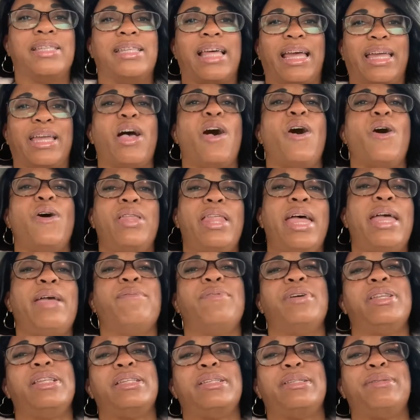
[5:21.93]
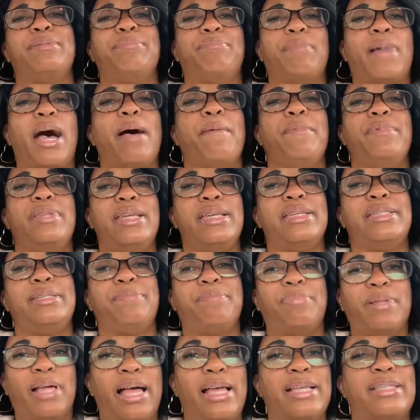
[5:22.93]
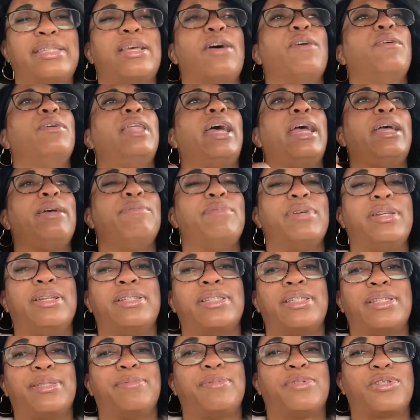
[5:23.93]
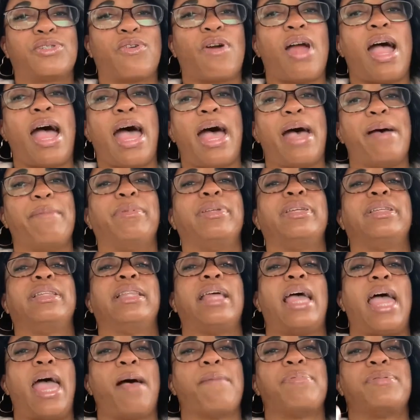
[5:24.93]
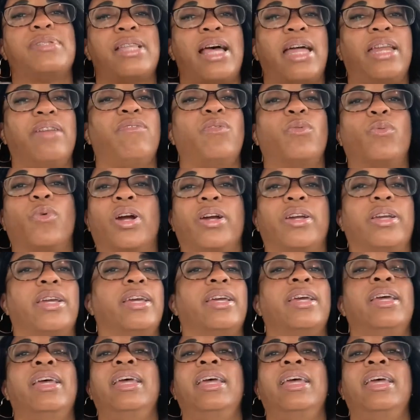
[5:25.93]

Like, oh, they went and bought Disney Plus. Oh, they went and subscribed. Look, the app's not even working.